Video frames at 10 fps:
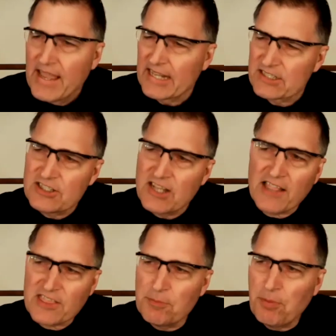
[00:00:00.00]
It's
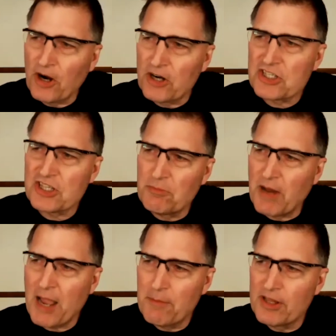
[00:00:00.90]
not the parts of the
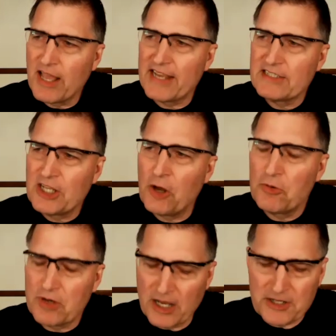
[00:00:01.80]
Bible I
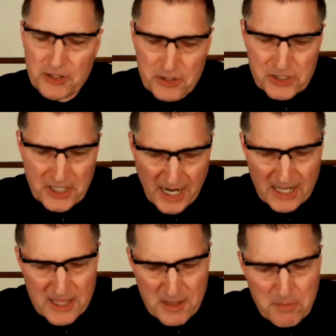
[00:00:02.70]
don't
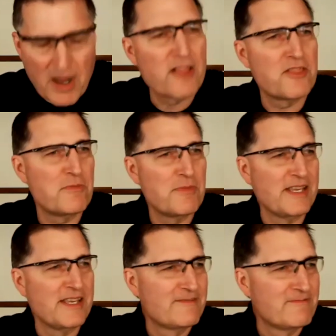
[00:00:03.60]
understand that bother me.
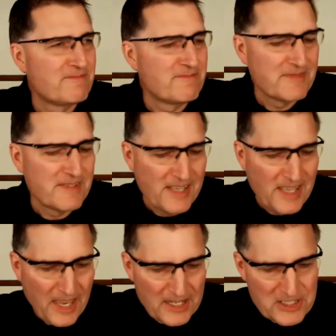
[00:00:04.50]

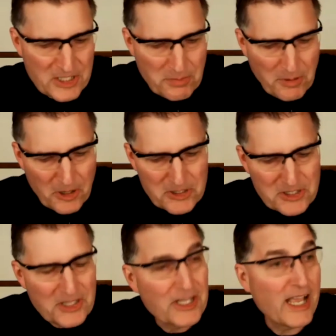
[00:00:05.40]
It's the parts
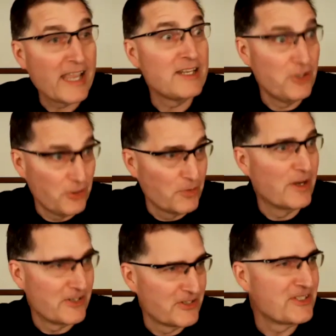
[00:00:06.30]
that I do
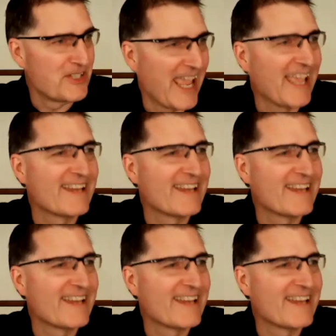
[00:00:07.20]
understand.